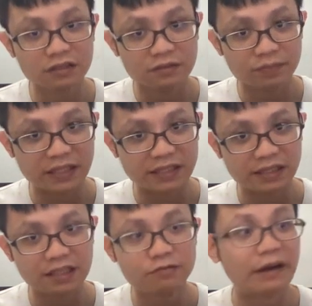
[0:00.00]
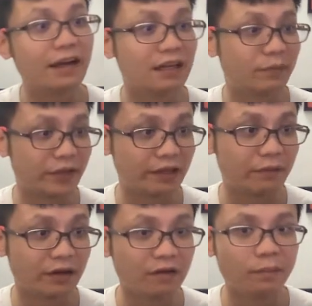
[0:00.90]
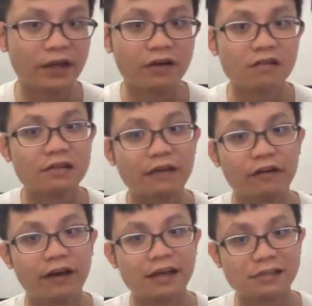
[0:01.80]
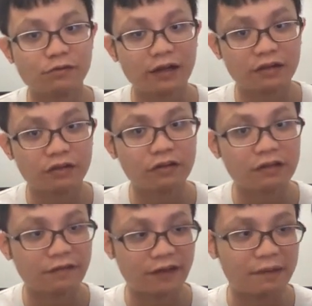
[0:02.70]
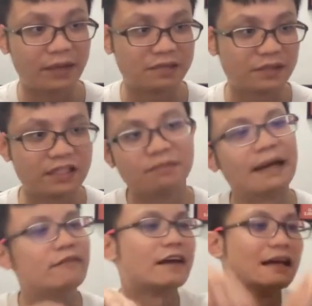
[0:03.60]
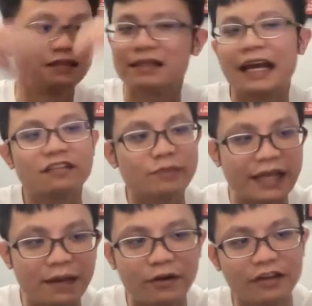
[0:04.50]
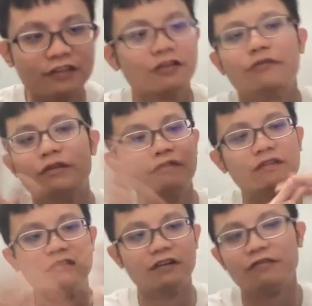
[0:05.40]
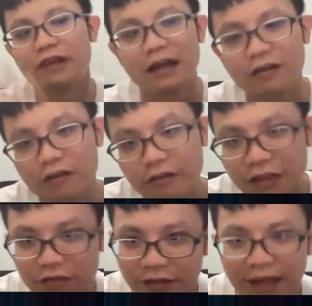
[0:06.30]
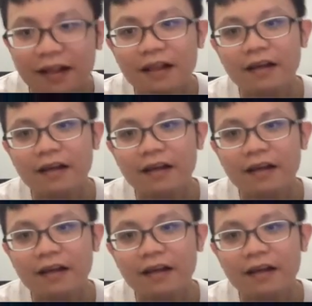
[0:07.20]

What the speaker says: species, very debatable, because they will ask what do you define by species, but we are SPM only, so we are not going to that.